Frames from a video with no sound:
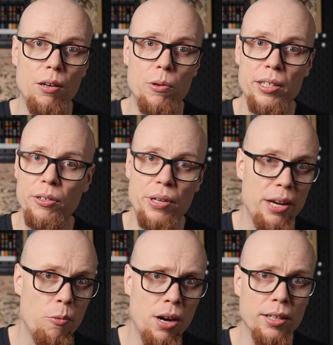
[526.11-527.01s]
What do
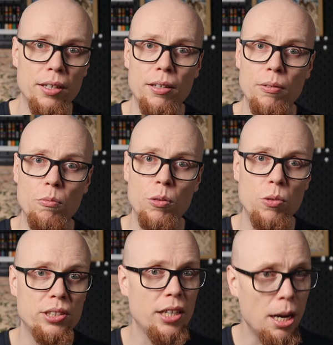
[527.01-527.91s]
they want? What
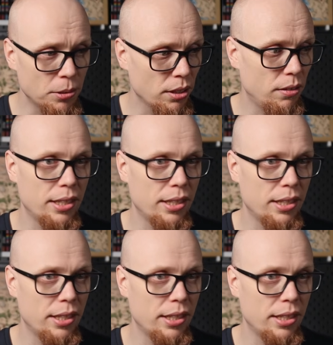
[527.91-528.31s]
was the obstacle